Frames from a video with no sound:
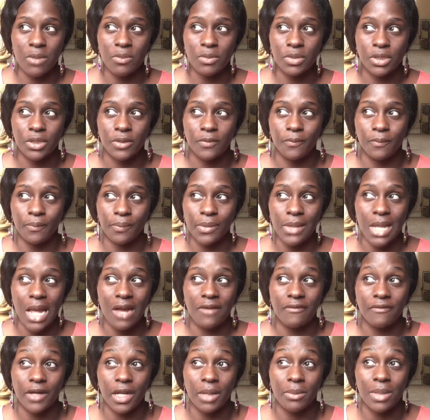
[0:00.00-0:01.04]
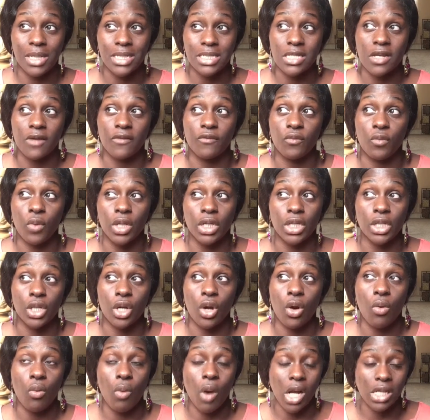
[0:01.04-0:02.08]
But now I find myself wanting to
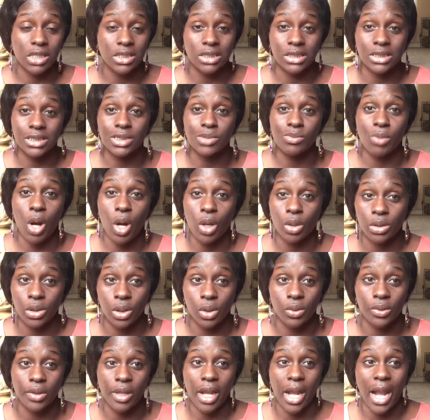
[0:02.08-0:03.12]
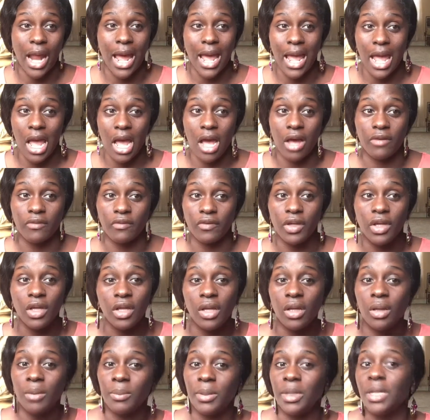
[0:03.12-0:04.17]
go wash this small load that I have
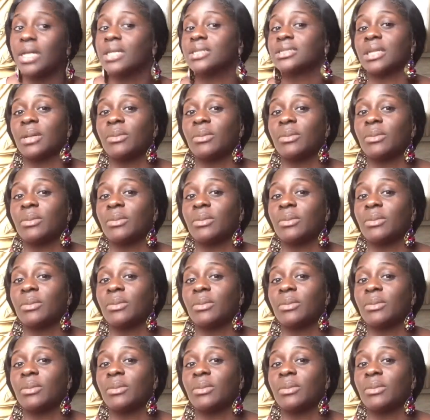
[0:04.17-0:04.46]
because